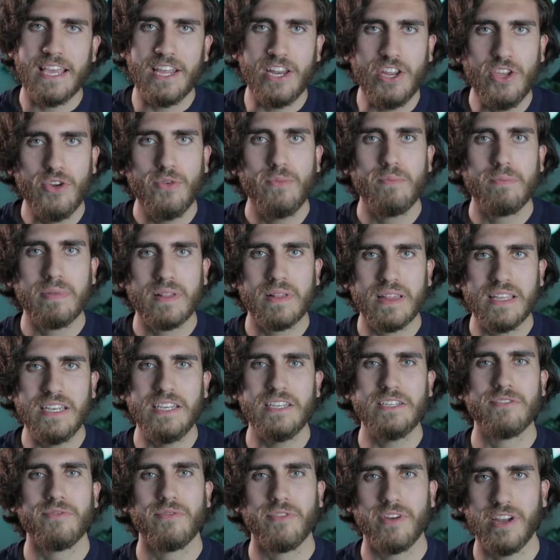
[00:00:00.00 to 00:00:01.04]
Can you
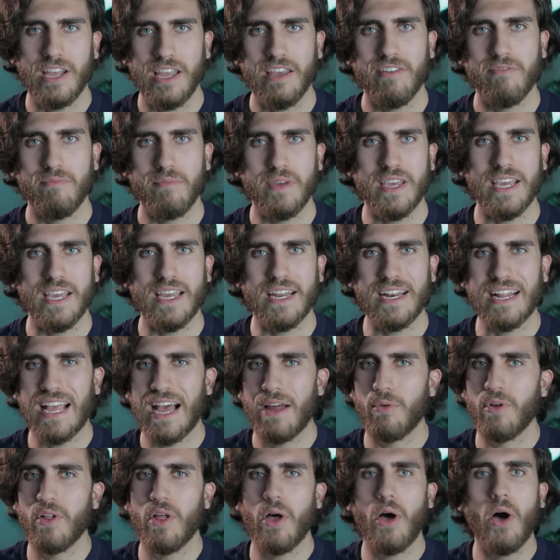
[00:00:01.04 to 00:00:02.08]
please forgive me? And
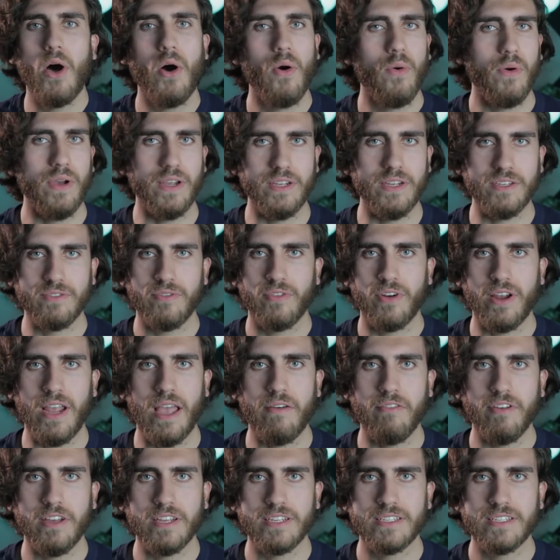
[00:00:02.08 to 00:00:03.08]
God will always forgive